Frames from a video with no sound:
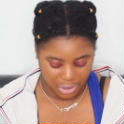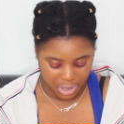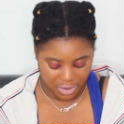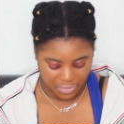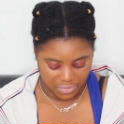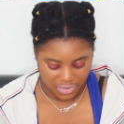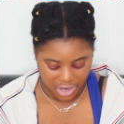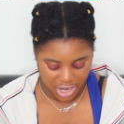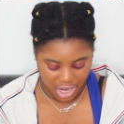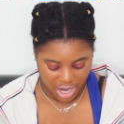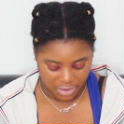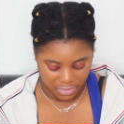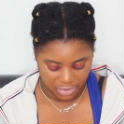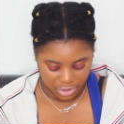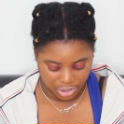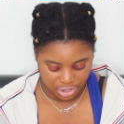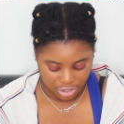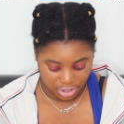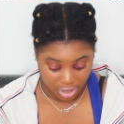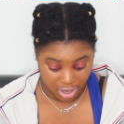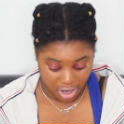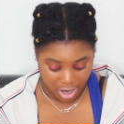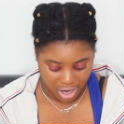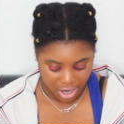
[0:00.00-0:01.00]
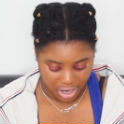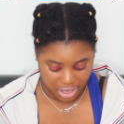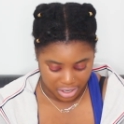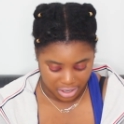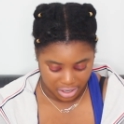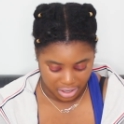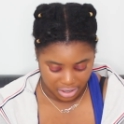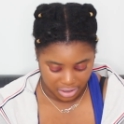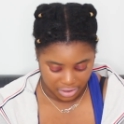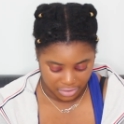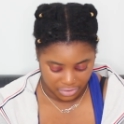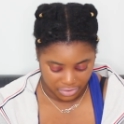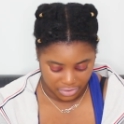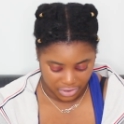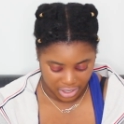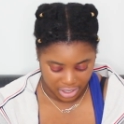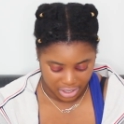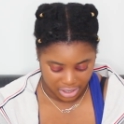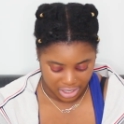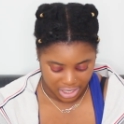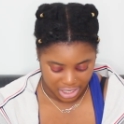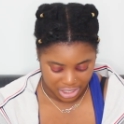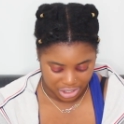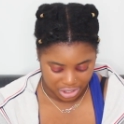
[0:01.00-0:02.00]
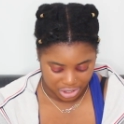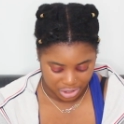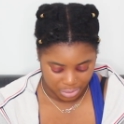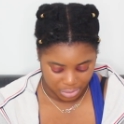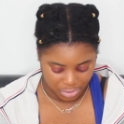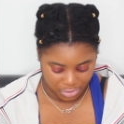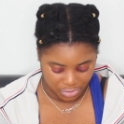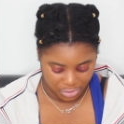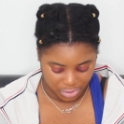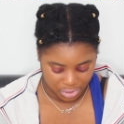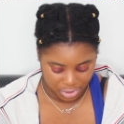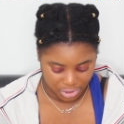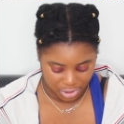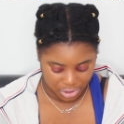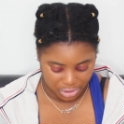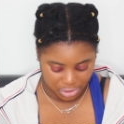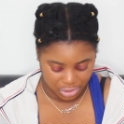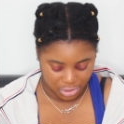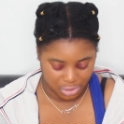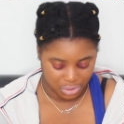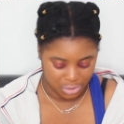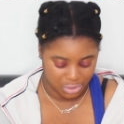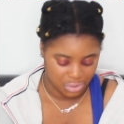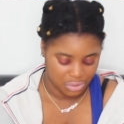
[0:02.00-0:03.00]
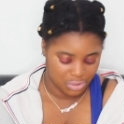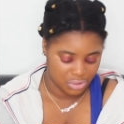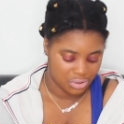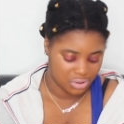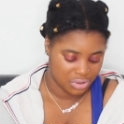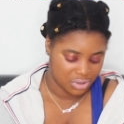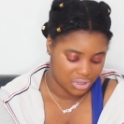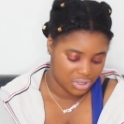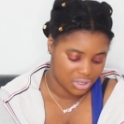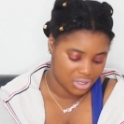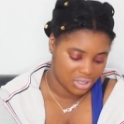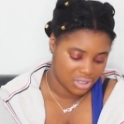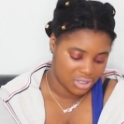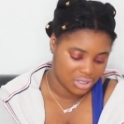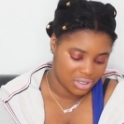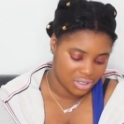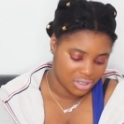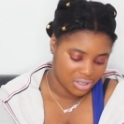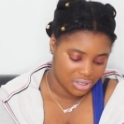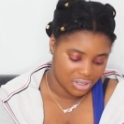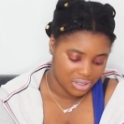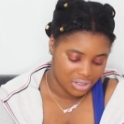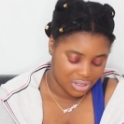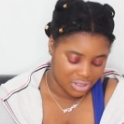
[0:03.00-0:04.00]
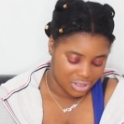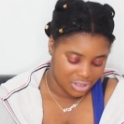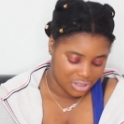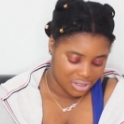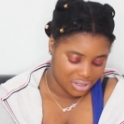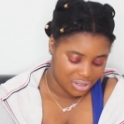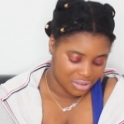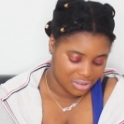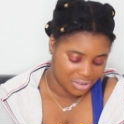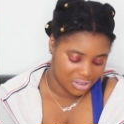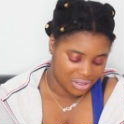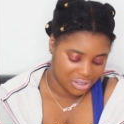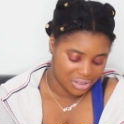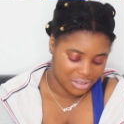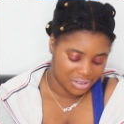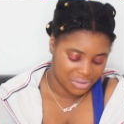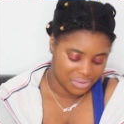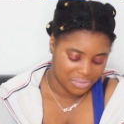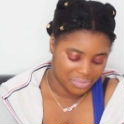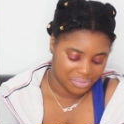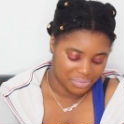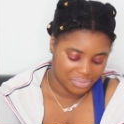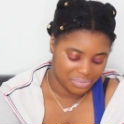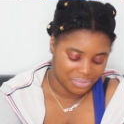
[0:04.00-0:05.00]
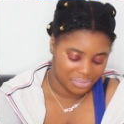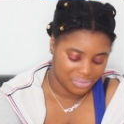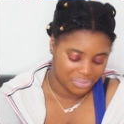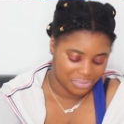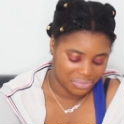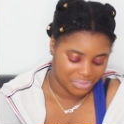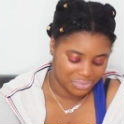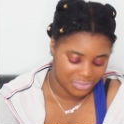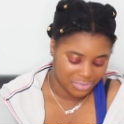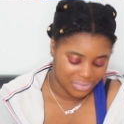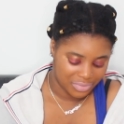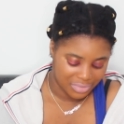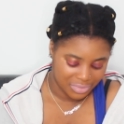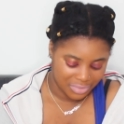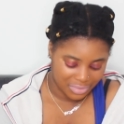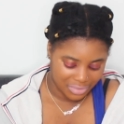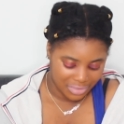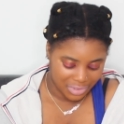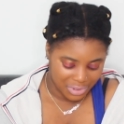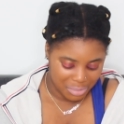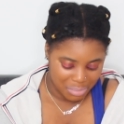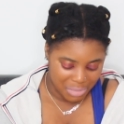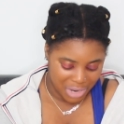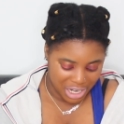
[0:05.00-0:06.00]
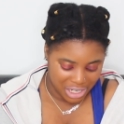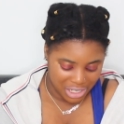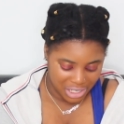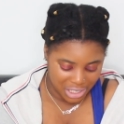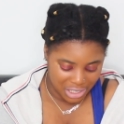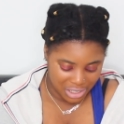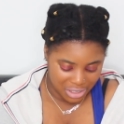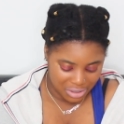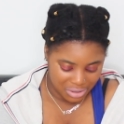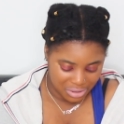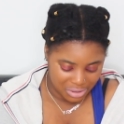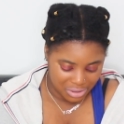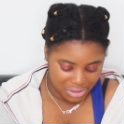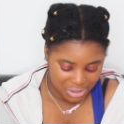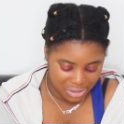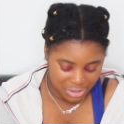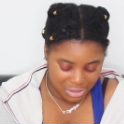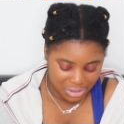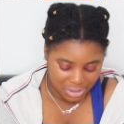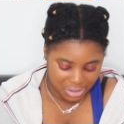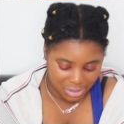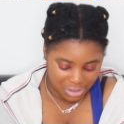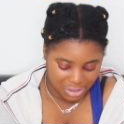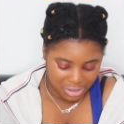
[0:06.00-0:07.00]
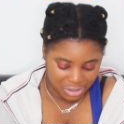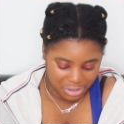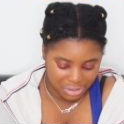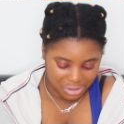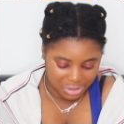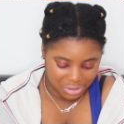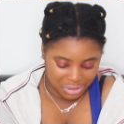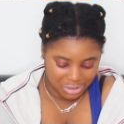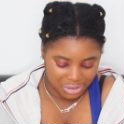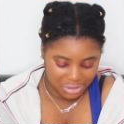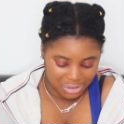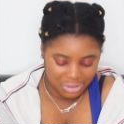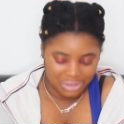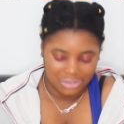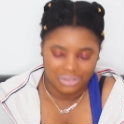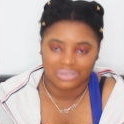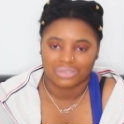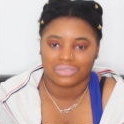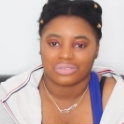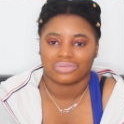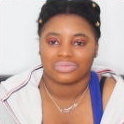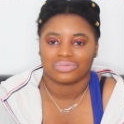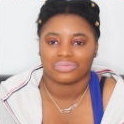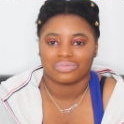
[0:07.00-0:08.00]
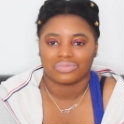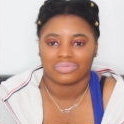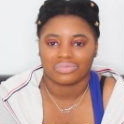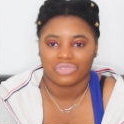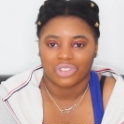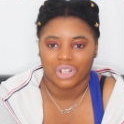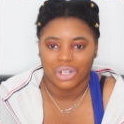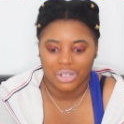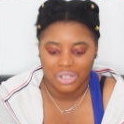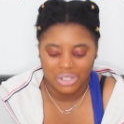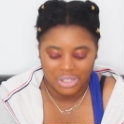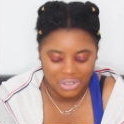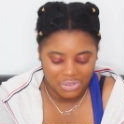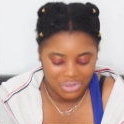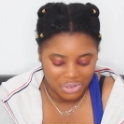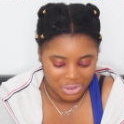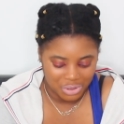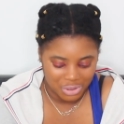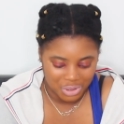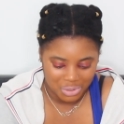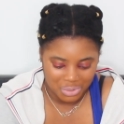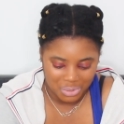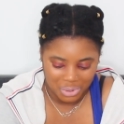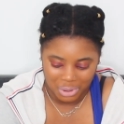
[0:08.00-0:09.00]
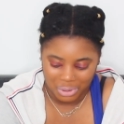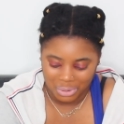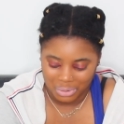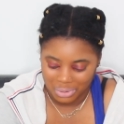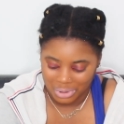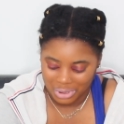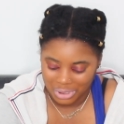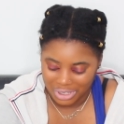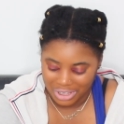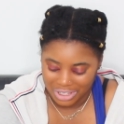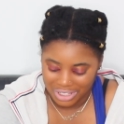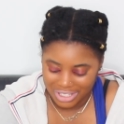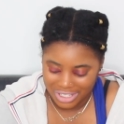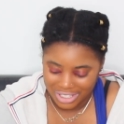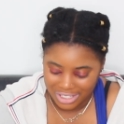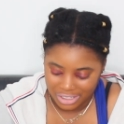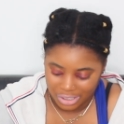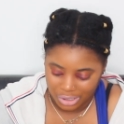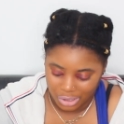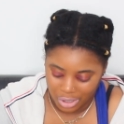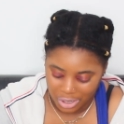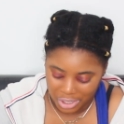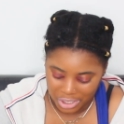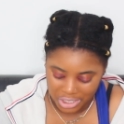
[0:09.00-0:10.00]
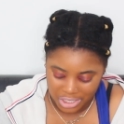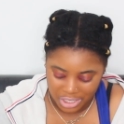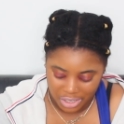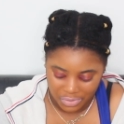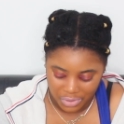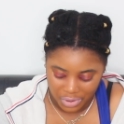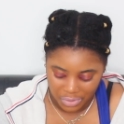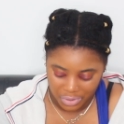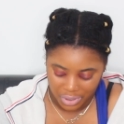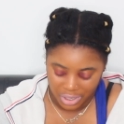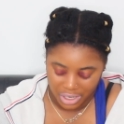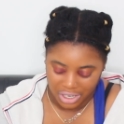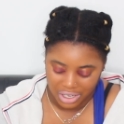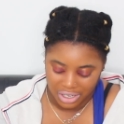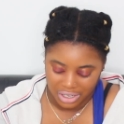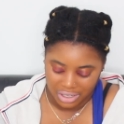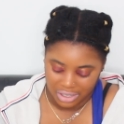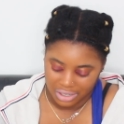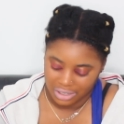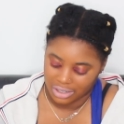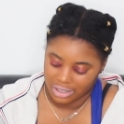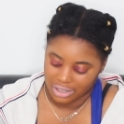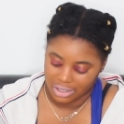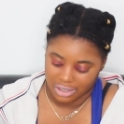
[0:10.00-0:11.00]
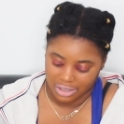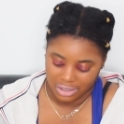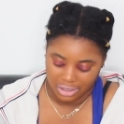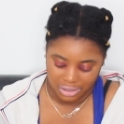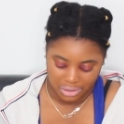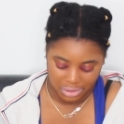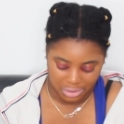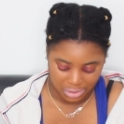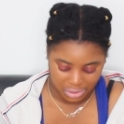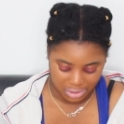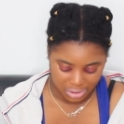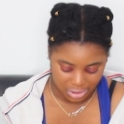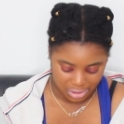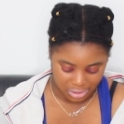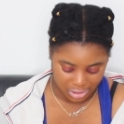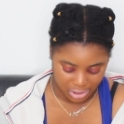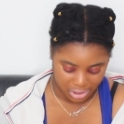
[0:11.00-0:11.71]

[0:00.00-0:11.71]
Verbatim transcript: I've never tried fake lashes before, so Okay. My nails are very difficult to work with. This is the longest I've ever had Eddie nails.